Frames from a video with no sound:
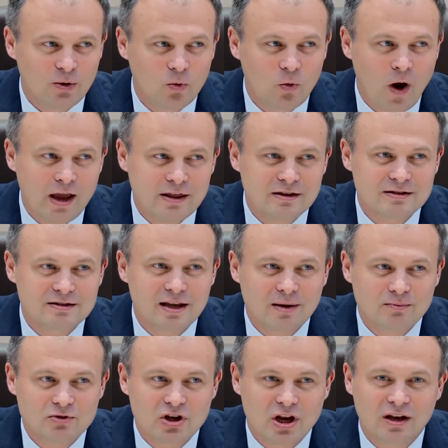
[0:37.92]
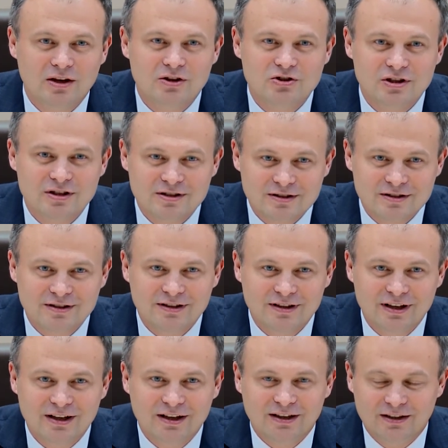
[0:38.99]
quite the same challenges
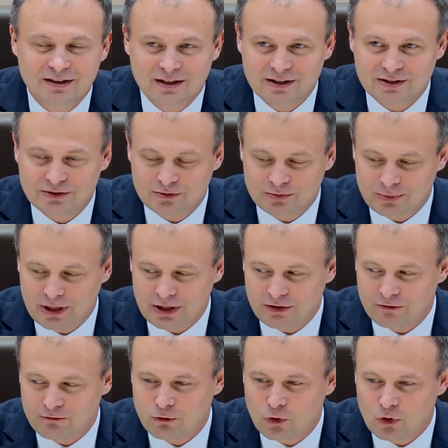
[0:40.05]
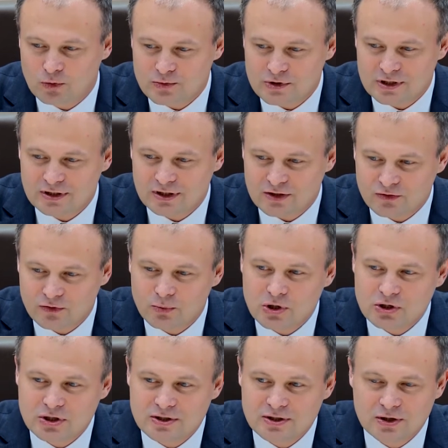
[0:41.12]
related to many reforms and
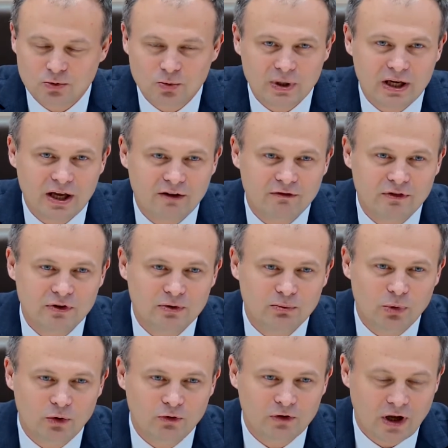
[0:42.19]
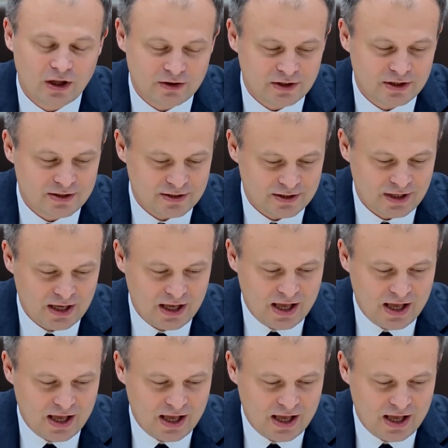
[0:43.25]
transformations that we have in the both countries.